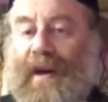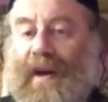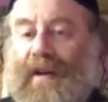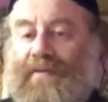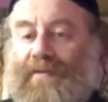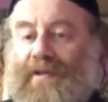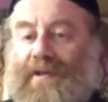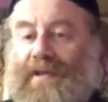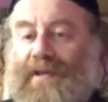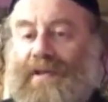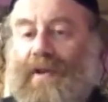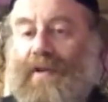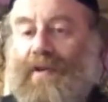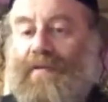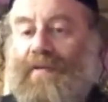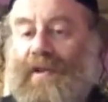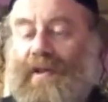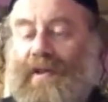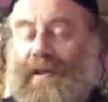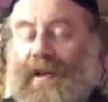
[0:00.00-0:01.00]
I have to stay
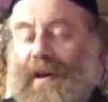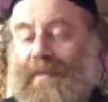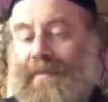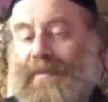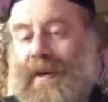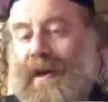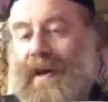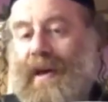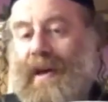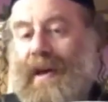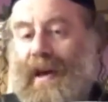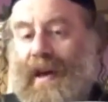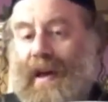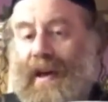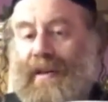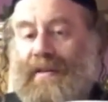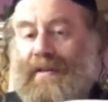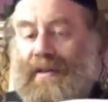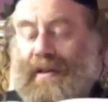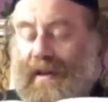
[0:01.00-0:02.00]
overtime,
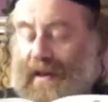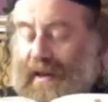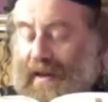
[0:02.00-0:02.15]
and